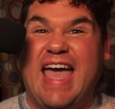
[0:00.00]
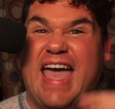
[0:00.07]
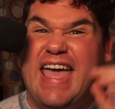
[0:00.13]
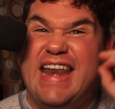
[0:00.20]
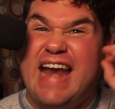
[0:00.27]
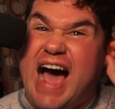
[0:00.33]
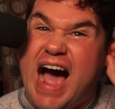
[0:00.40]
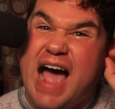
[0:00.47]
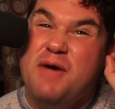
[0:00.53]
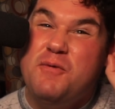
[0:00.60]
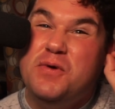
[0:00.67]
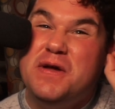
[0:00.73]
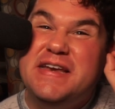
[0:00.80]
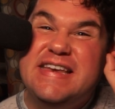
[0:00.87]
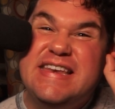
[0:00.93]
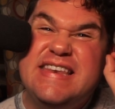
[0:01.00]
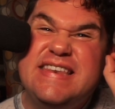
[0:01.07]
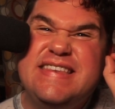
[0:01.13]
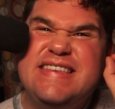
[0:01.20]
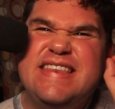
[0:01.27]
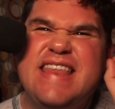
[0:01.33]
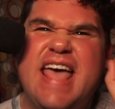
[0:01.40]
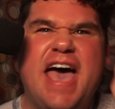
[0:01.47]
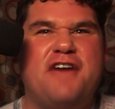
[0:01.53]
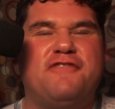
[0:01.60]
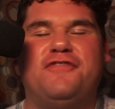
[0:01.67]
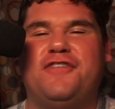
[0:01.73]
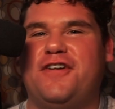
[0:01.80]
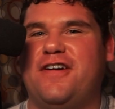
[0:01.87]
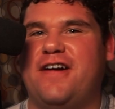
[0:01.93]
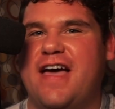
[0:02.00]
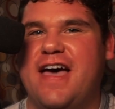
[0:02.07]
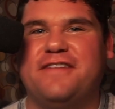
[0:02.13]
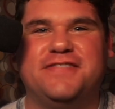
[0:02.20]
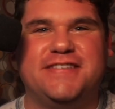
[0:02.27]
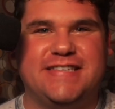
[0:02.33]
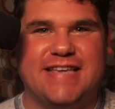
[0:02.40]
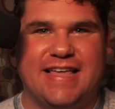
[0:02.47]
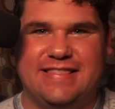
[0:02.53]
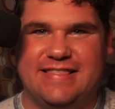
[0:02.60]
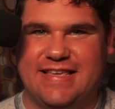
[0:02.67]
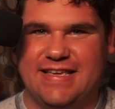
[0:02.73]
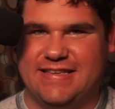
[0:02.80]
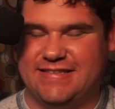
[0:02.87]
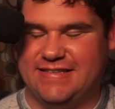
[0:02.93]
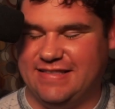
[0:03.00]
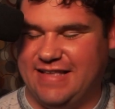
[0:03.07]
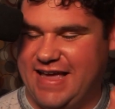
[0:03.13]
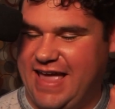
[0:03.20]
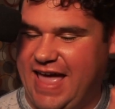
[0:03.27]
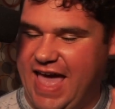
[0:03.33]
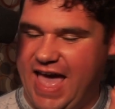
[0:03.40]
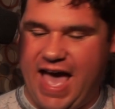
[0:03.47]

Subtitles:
And I would never have said this like